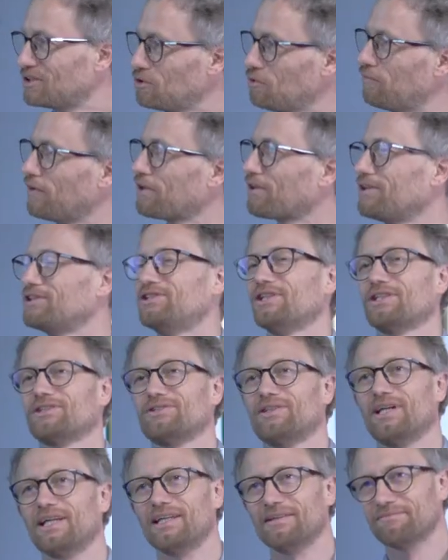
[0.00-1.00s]
2,000
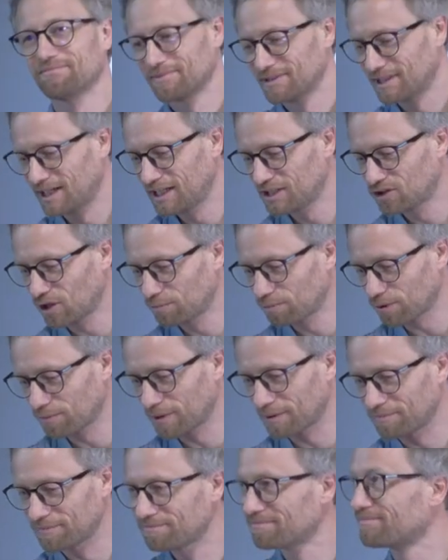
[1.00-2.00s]
years only. Little
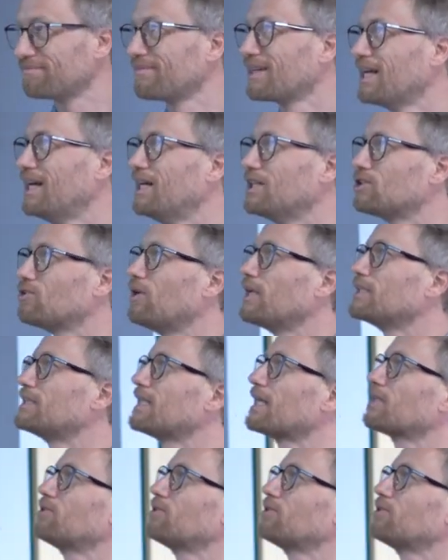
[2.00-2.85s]
problem. So it's